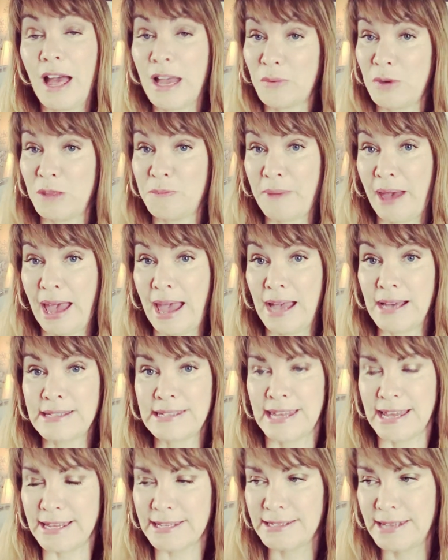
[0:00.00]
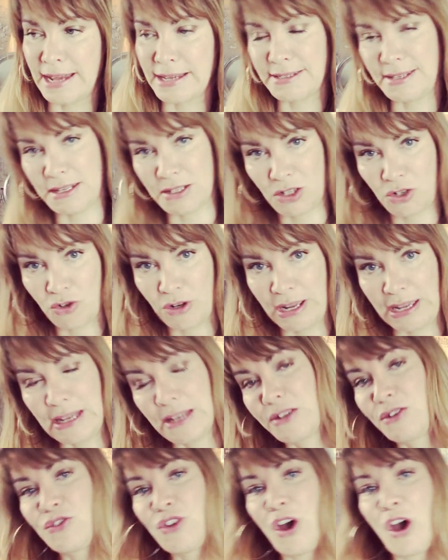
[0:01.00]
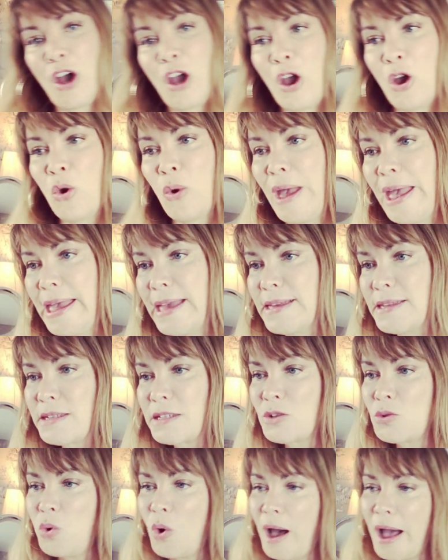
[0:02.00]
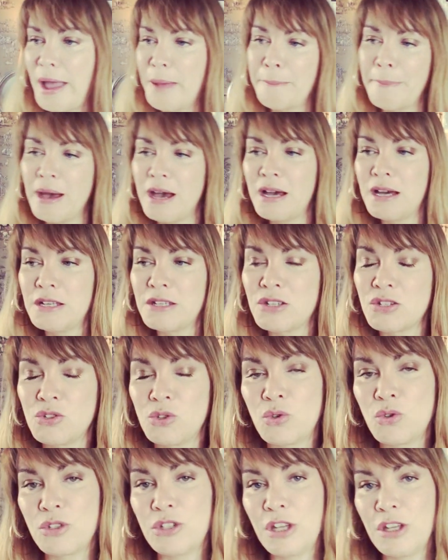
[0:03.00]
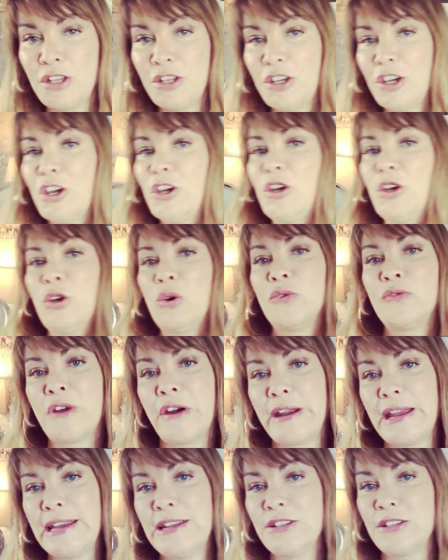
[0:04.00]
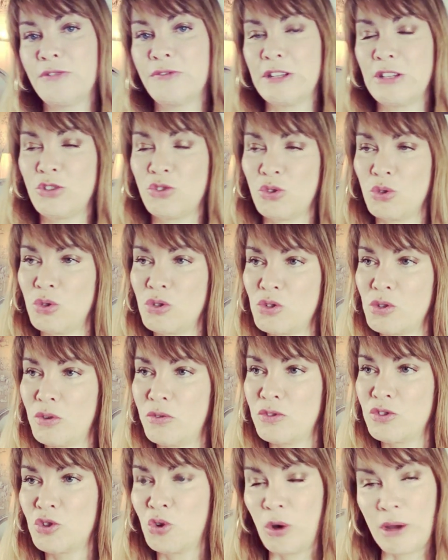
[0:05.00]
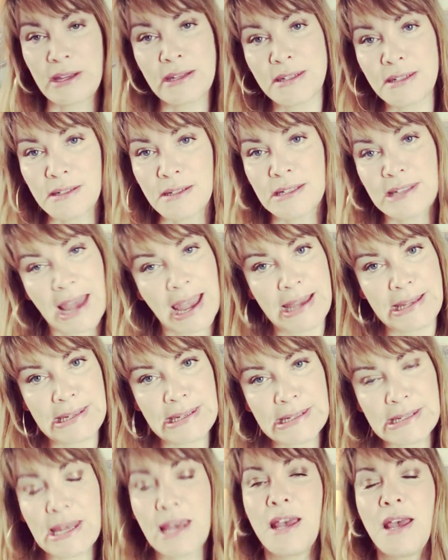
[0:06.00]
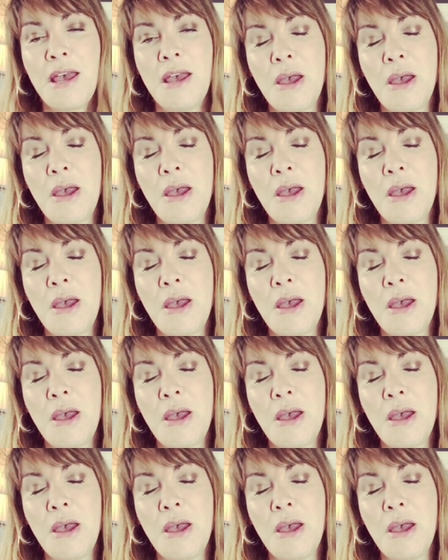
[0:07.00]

like with bags, it's an accessory, so it's quite personal to you, very individual sort of choice and taste.